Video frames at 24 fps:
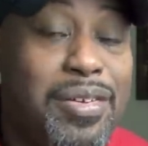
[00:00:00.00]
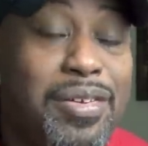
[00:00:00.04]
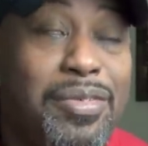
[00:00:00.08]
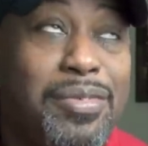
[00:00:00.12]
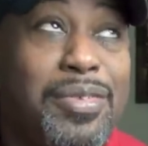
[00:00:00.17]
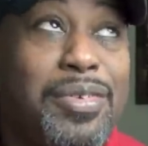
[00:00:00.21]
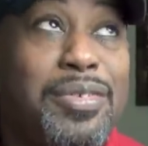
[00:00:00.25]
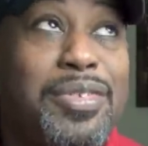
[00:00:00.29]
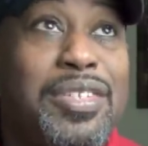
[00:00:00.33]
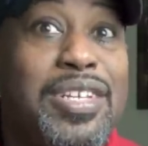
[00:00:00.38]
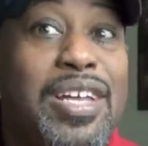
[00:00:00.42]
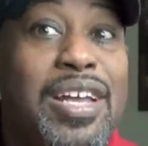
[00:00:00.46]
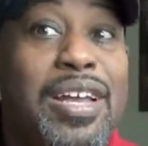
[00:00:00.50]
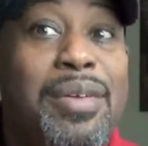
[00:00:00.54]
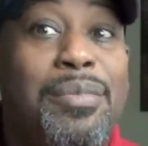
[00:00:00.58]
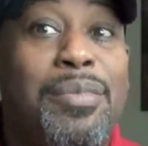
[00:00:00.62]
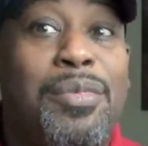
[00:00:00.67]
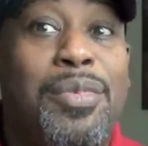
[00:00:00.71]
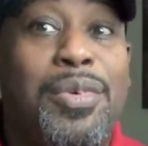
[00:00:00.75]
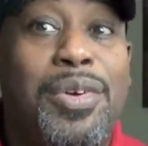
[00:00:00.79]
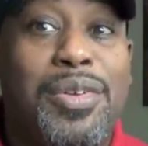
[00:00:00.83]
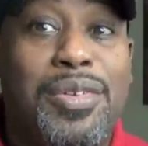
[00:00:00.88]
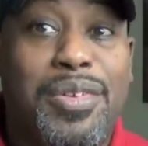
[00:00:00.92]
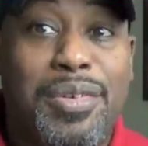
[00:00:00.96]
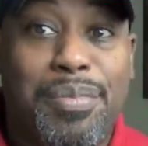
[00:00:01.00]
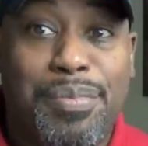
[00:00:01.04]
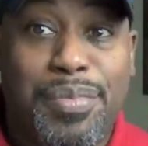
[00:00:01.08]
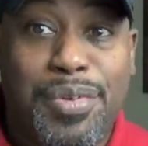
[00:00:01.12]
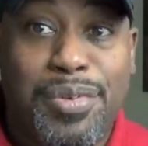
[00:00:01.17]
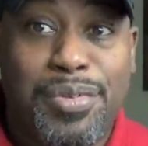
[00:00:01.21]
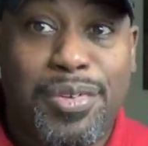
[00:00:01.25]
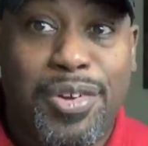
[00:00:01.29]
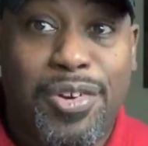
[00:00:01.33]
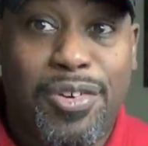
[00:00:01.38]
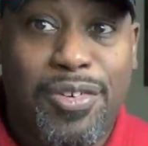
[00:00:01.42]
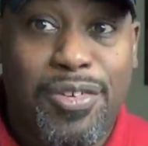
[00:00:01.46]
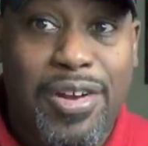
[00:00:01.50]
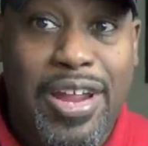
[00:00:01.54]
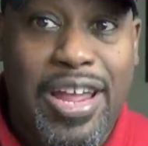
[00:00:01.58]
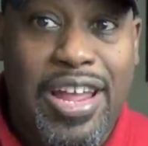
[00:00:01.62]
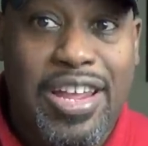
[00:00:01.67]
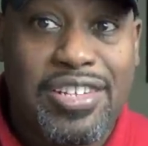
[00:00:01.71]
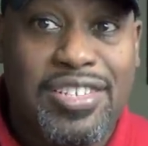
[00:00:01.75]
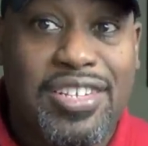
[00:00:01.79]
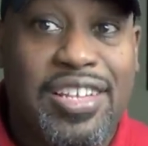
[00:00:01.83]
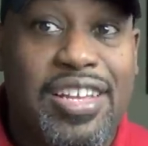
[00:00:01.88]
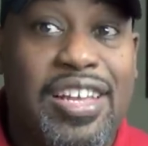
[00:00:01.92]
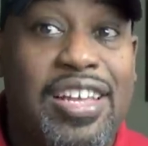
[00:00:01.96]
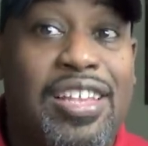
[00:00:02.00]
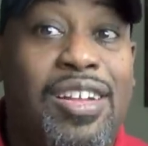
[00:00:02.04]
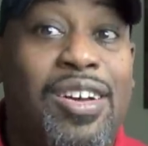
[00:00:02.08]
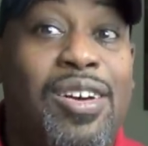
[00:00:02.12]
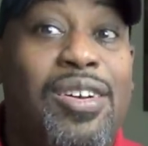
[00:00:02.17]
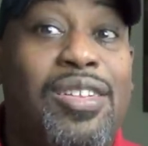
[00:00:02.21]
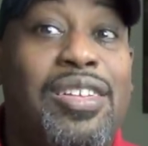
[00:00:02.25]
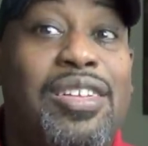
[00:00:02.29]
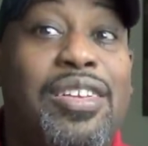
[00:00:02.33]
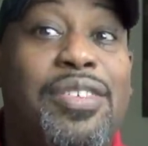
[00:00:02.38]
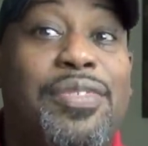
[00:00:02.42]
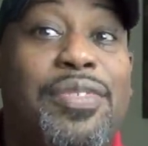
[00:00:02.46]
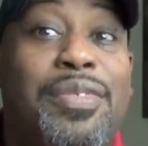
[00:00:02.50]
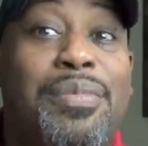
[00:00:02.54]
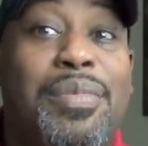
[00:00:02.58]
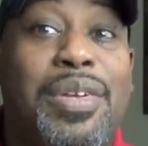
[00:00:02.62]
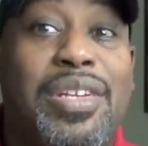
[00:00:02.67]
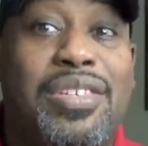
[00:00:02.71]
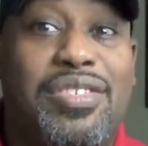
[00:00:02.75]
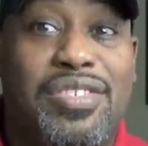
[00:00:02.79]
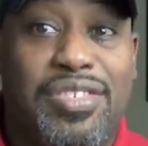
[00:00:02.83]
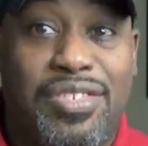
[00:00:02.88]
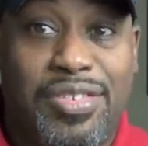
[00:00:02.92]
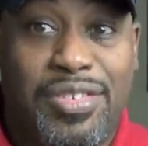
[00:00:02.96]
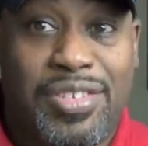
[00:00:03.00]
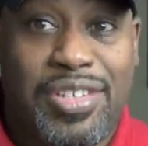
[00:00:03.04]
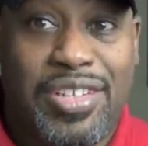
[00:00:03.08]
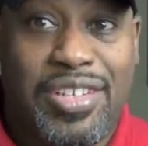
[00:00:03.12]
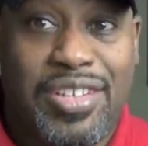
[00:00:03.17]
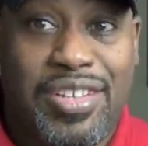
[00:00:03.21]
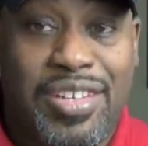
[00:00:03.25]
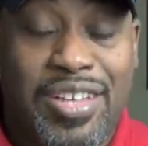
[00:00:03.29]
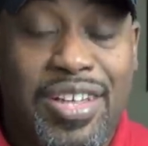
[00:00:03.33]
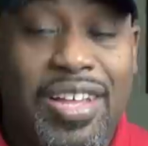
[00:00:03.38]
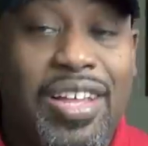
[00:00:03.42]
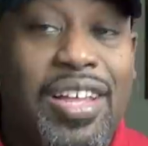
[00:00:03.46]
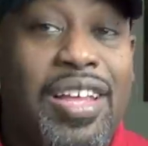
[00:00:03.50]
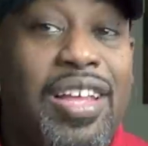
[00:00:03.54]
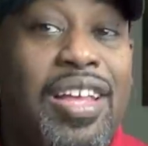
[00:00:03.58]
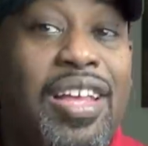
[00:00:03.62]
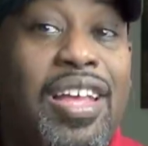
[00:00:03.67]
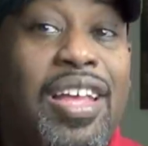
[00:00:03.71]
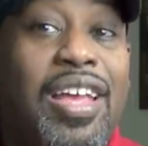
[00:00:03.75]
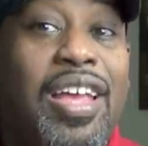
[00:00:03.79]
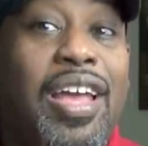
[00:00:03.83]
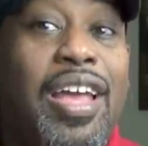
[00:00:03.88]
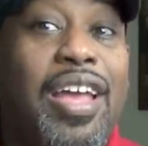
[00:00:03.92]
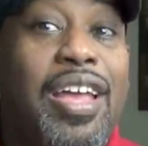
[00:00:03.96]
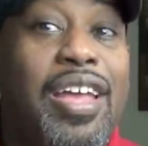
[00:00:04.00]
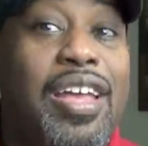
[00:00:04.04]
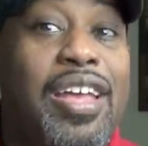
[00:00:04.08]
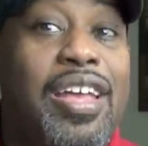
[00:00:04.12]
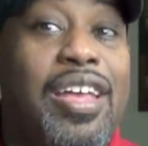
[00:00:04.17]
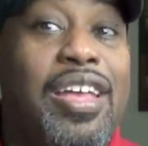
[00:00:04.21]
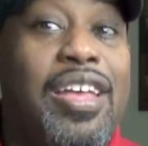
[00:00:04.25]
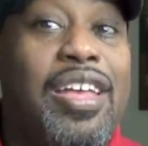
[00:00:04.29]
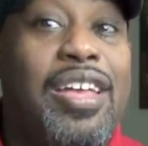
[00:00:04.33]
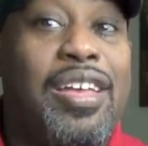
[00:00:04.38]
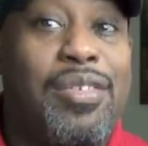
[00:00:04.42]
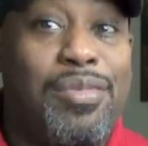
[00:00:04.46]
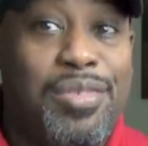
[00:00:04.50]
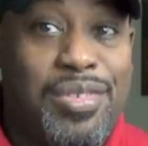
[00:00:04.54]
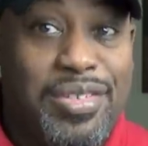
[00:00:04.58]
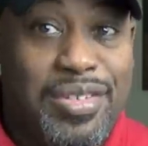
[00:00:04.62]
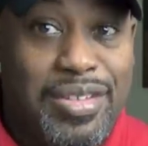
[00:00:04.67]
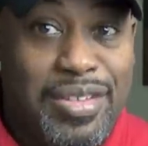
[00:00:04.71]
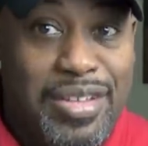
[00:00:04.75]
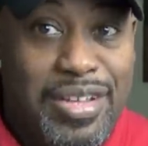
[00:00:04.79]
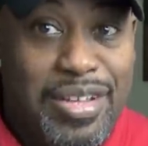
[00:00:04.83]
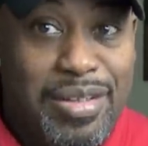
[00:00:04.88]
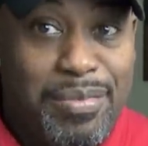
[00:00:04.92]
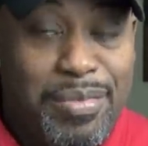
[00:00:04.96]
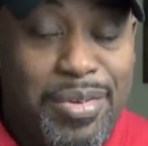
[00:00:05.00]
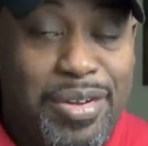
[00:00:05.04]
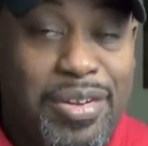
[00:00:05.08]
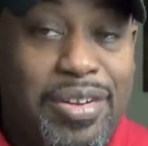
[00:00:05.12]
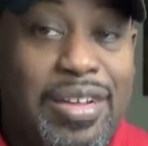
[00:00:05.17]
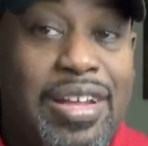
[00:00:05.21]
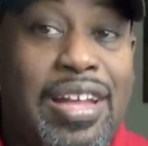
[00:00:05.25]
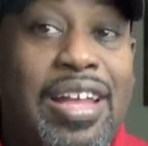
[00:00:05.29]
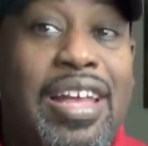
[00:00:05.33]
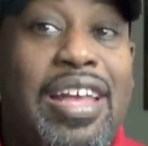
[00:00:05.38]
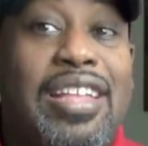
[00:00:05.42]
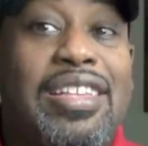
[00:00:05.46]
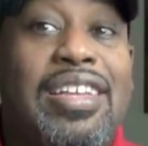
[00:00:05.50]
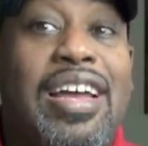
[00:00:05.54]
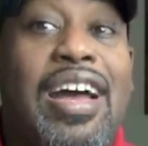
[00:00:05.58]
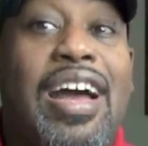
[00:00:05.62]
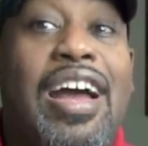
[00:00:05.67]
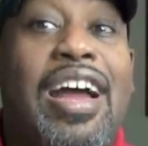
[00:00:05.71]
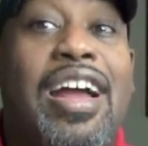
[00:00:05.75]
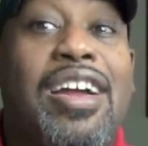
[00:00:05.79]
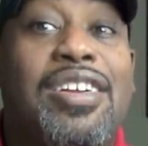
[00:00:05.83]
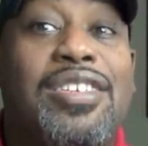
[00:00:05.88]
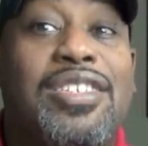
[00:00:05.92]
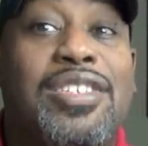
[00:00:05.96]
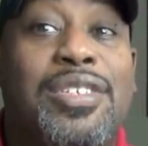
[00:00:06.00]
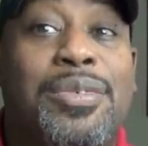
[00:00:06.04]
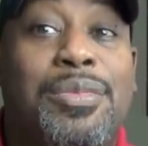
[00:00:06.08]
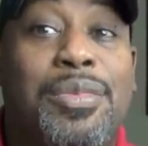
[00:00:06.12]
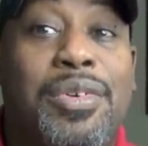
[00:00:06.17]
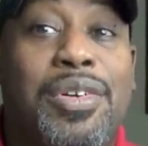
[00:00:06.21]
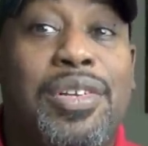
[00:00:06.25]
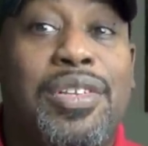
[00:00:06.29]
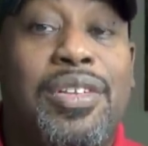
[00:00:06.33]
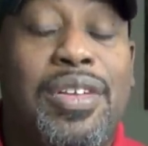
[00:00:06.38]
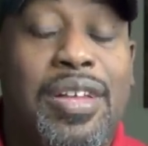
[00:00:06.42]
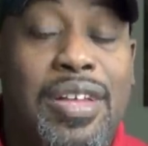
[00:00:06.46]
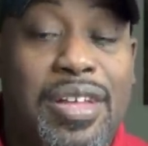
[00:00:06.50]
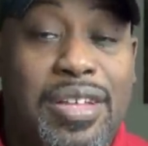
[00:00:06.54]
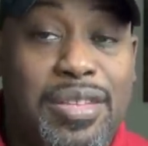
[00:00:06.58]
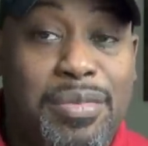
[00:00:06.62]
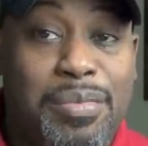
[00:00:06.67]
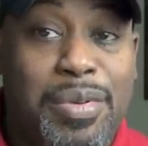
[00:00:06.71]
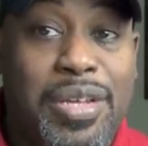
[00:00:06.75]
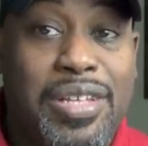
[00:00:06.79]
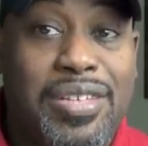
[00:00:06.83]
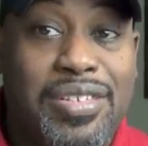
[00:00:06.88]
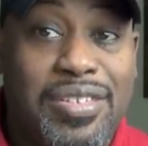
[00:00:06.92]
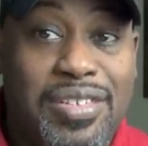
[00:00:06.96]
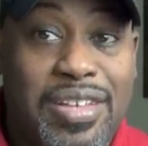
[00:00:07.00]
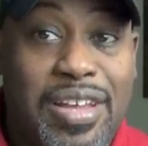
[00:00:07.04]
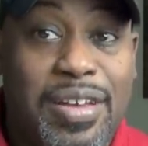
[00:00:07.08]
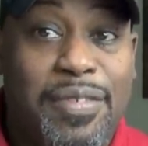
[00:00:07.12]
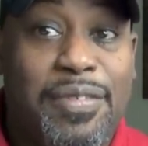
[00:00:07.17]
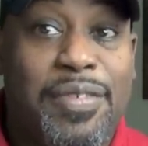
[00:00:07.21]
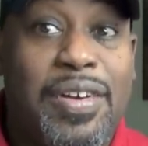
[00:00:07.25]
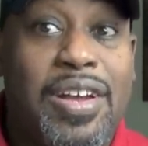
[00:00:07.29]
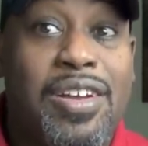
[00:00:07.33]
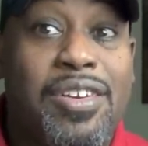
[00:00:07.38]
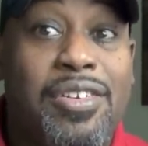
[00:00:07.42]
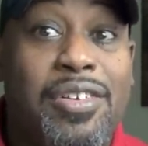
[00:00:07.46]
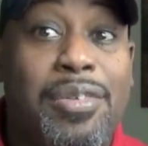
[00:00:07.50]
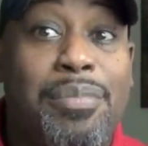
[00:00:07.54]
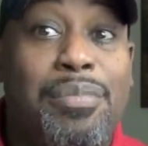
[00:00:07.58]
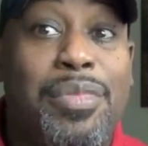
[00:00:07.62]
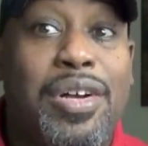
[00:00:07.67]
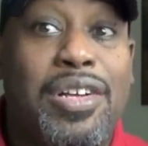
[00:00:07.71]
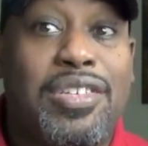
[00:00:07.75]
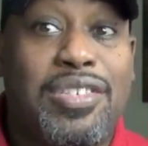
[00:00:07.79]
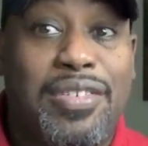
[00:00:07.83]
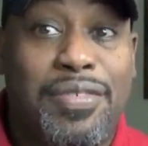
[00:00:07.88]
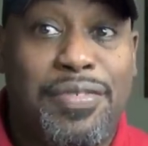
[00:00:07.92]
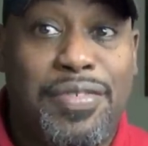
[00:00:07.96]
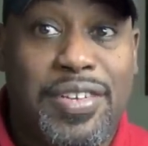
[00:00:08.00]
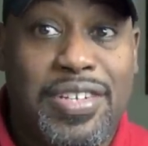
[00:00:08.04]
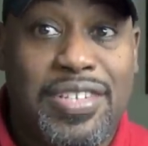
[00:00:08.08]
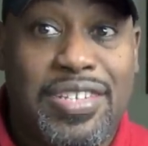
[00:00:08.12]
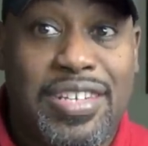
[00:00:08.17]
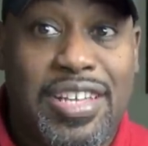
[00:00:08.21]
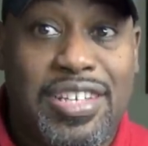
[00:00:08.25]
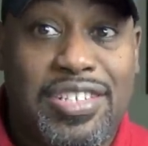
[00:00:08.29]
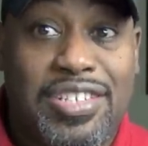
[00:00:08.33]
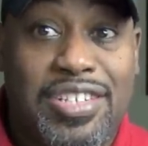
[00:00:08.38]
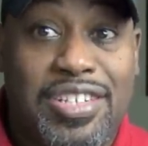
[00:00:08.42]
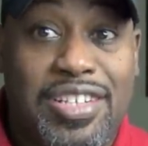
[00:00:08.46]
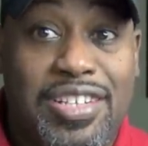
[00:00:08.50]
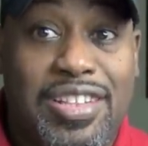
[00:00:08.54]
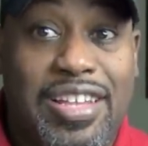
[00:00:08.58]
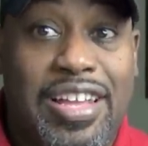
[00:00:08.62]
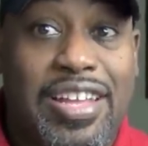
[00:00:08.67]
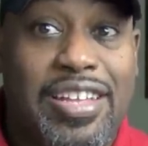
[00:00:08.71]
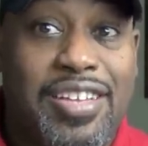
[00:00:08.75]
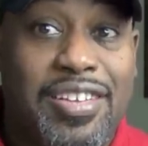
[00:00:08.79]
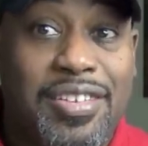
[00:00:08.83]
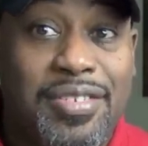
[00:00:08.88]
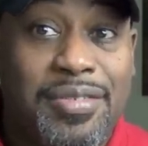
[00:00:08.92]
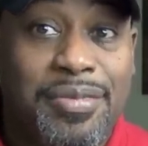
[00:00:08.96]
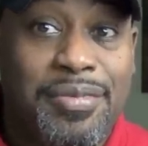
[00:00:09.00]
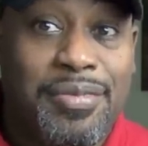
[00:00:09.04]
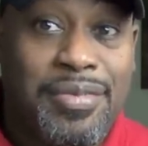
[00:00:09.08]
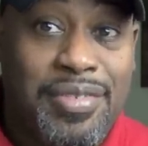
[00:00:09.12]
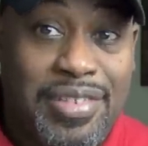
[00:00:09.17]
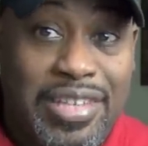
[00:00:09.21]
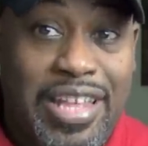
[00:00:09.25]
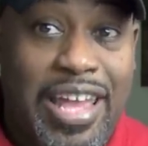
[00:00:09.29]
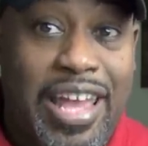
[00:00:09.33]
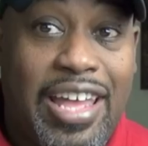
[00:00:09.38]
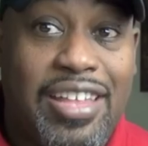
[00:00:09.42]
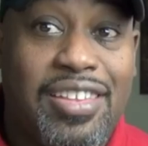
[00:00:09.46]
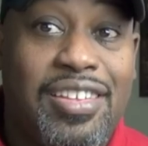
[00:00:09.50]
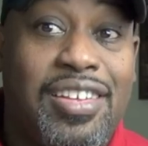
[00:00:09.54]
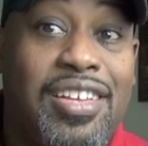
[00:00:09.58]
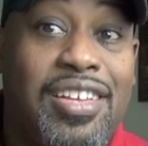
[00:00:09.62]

At one time, one computer crashed that had all the information on it. It was a nightmare. I had to hire someone. I had to pay this guy 500 bucks to fix that shit like that.